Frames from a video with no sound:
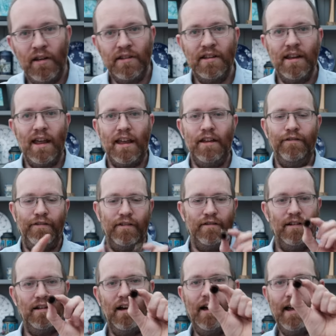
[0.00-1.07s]
underneath,
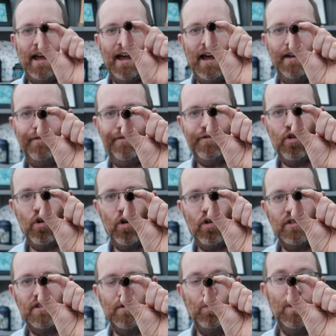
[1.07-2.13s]
I have
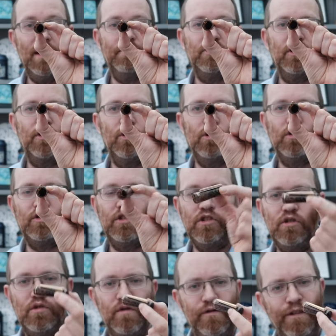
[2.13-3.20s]
got William Shakur
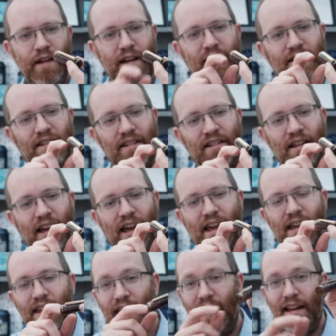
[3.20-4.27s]
to fit
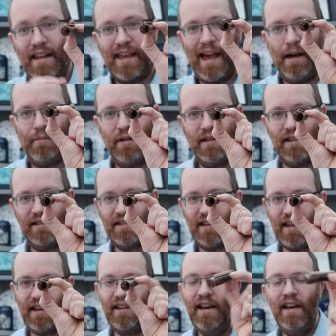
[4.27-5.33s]
a inner cap into
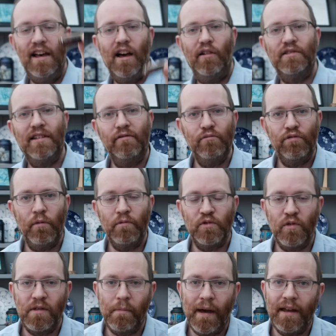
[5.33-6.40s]
here. I was having problems
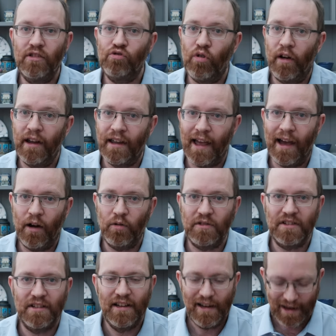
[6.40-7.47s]
with the pen drying out,
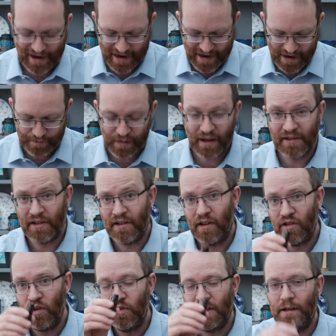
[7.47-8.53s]
and because I
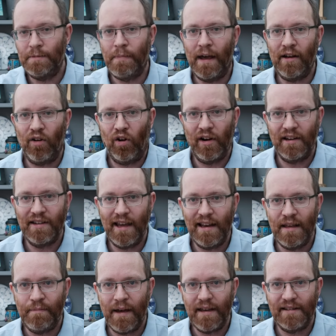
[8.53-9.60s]
don't use this pen on a
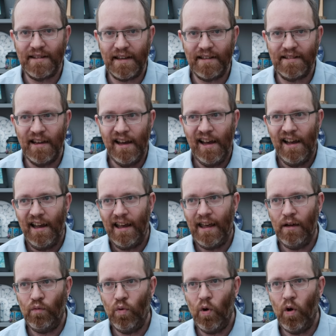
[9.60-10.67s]
daily basis,
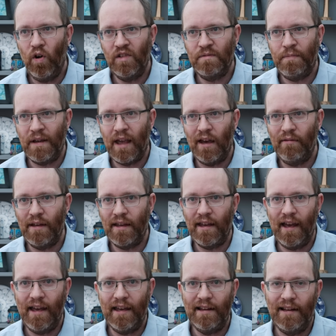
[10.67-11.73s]
it was becoming
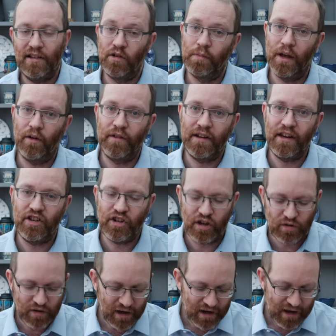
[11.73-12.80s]
a little bit of an issue.